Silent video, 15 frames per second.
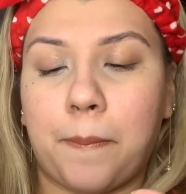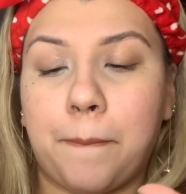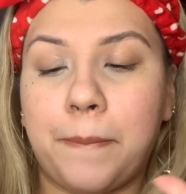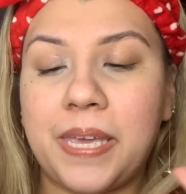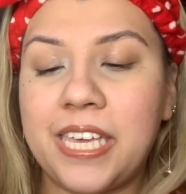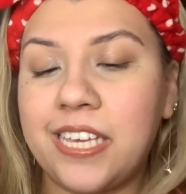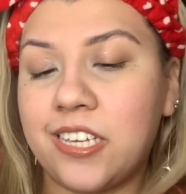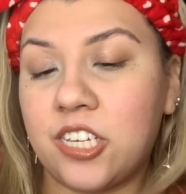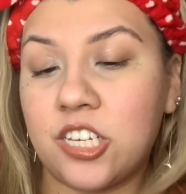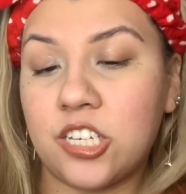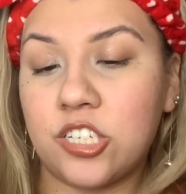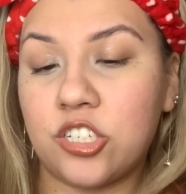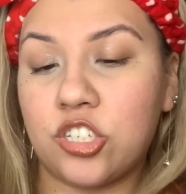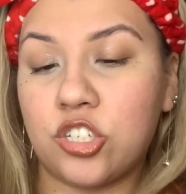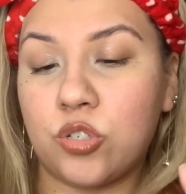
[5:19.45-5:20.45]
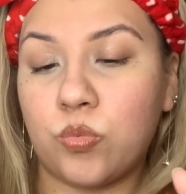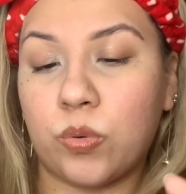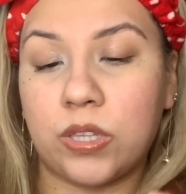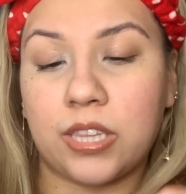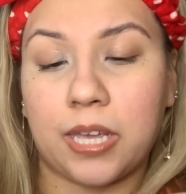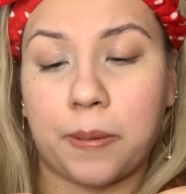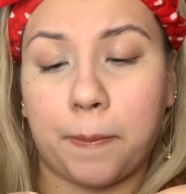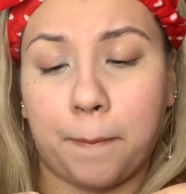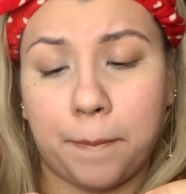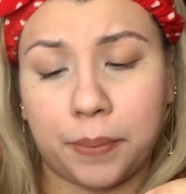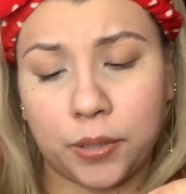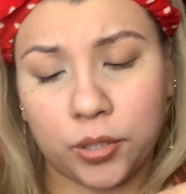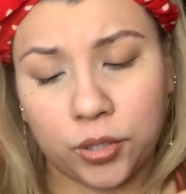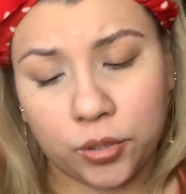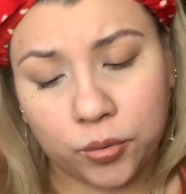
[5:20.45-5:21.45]
pinkish with like
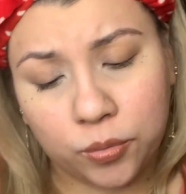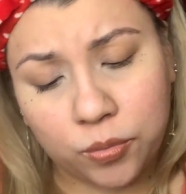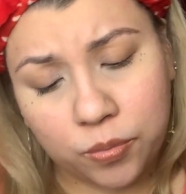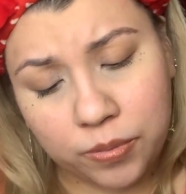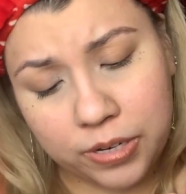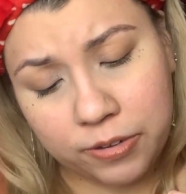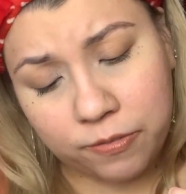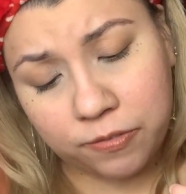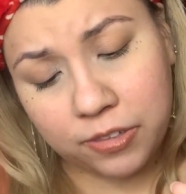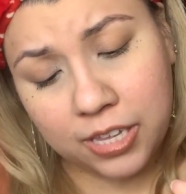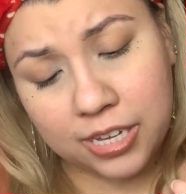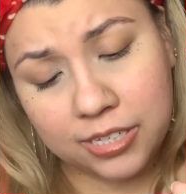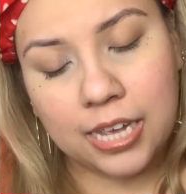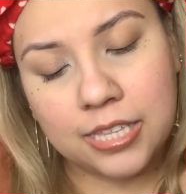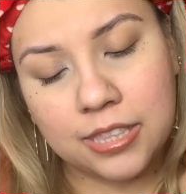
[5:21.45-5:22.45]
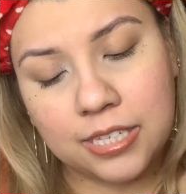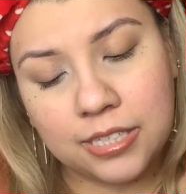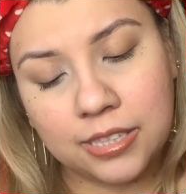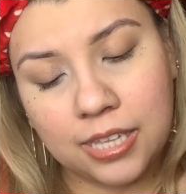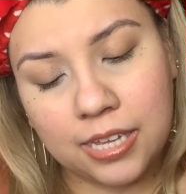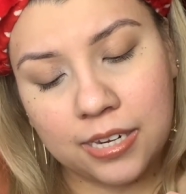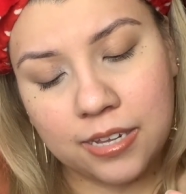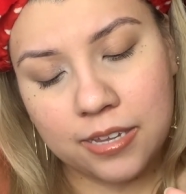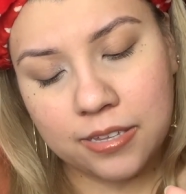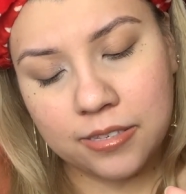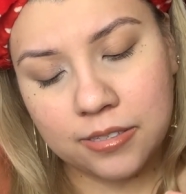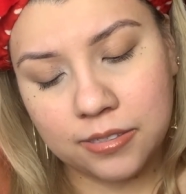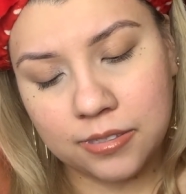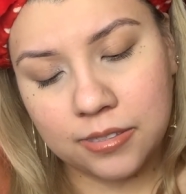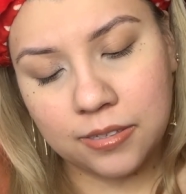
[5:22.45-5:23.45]
blue reflex, I think that is.